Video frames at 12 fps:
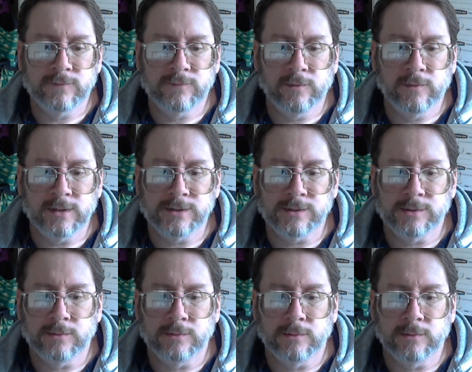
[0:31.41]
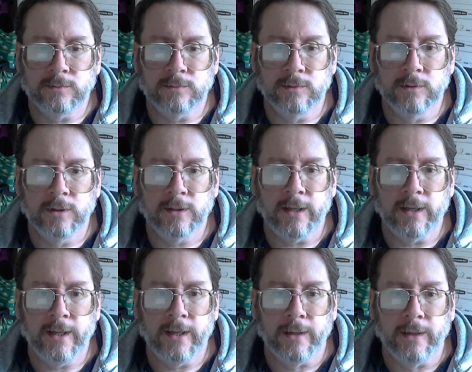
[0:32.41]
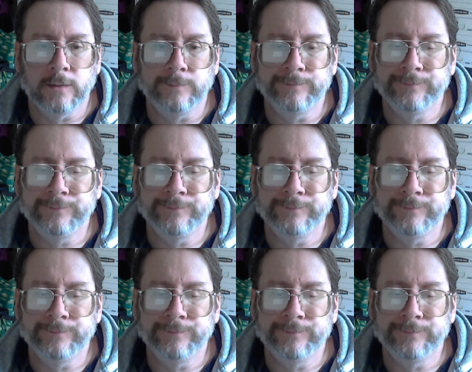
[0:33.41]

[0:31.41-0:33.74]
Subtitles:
for this look ahead.